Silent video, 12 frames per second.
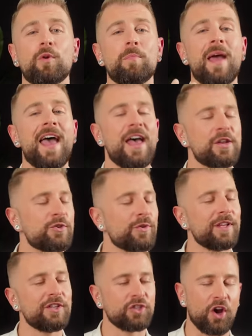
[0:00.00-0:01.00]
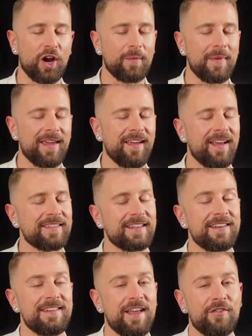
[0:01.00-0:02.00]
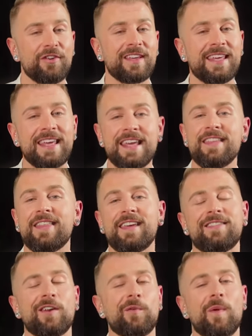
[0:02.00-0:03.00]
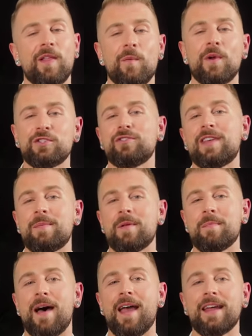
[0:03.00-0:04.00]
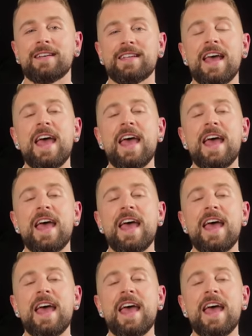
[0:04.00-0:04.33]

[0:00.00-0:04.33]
perpetually charming is another key thing that I really want you to keep in mind.